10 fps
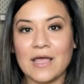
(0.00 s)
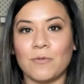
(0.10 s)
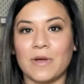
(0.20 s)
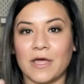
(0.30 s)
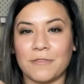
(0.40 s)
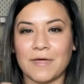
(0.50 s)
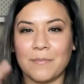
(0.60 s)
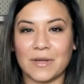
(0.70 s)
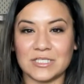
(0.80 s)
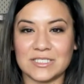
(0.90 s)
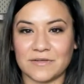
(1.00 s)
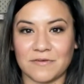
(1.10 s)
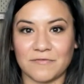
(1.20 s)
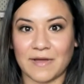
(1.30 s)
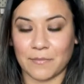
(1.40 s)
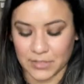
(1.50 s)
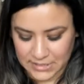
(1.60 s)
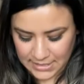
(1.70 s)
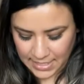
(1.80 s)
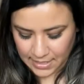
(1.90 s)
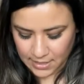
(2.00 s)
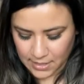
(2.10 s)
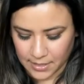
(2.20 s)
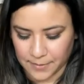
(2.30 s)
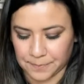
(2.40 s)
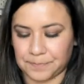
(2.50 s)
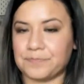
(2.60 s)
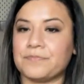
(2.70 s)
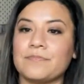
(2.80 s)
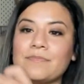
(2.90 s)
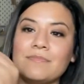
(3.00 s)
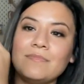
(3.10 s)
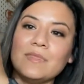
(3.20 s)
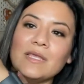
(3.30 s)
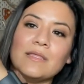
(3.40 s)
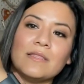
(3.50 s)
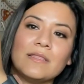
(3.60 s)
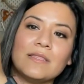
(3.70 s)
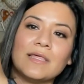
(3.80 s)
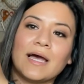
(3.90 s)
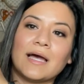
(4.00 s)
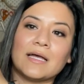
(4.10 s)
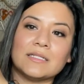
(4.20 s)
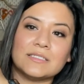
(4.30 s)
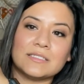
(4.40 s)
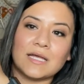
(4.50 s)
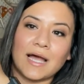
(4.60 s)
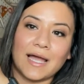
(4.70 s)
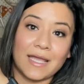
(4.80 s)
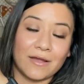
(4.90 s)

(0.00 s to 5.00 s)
with a bunch of different fabrics that um, that I